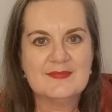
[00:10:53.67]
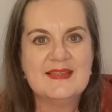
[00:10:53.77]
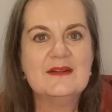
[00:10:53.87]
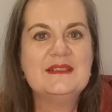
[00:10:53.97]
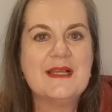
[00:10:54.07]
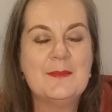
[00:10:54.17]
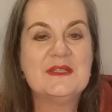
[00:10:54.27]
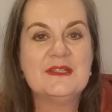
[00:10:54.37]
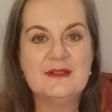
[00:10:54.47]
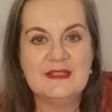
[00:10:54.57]
There is
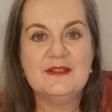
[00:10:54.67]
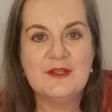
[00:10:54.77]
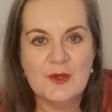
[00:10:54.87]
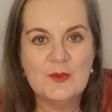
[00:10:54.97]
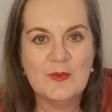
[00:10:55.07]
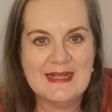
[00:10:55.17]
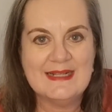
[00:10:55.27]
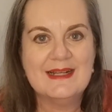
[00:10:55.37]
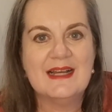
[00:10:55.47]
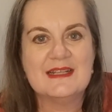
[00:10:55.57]
absolutely no
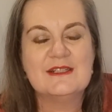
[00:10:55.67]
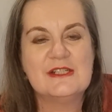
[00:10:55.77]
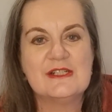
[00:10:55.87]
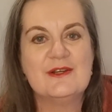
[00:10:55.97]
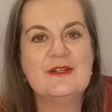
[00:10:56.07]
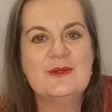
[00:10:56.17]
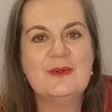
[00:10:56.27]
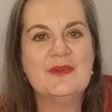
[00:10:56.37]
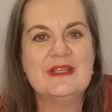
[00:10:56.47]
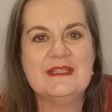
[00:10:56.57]
way I can show you
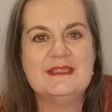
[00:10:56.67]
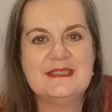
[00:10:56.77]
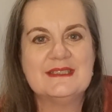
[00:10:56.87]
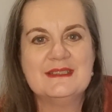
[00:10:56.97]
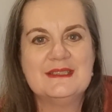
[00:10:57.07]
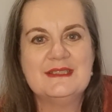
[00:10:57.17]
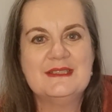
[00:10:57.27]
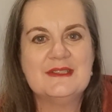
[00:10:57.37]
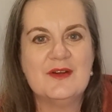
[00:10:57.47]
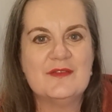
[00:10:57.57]
all the
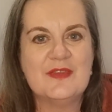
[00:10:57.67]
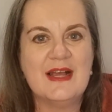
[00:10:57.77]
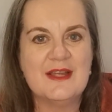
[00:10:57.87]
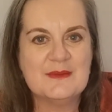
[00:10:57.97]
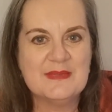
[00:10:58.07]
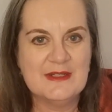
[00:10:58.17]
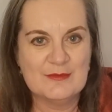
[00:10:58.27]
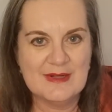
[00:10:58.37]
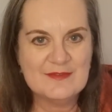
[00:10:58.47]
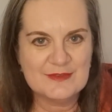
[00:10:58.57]
instances of the hunt being
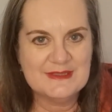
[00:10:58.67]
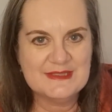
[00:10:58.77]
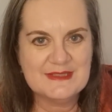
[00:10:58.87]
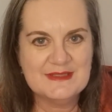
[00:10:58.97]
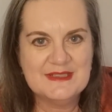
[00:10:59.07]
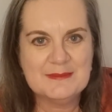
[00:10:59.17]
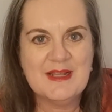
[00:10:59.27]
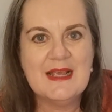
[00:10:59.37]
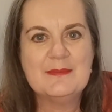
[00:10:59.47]
referenced in this play